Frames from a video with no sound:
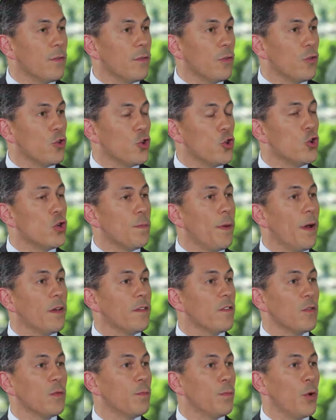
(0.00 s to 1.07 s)
So 2
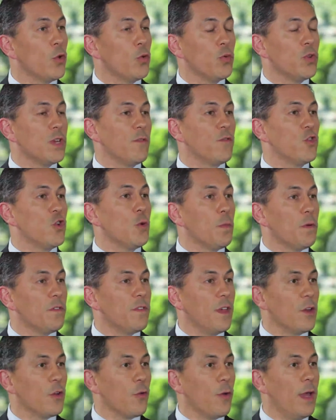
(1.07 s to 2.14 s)
deposits, both which have
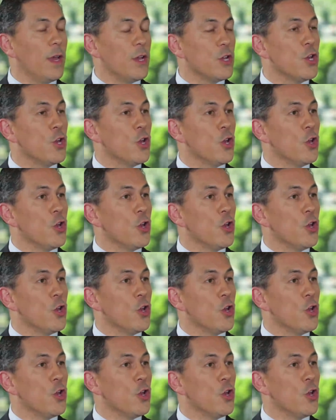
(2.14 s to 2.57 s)
2% grade,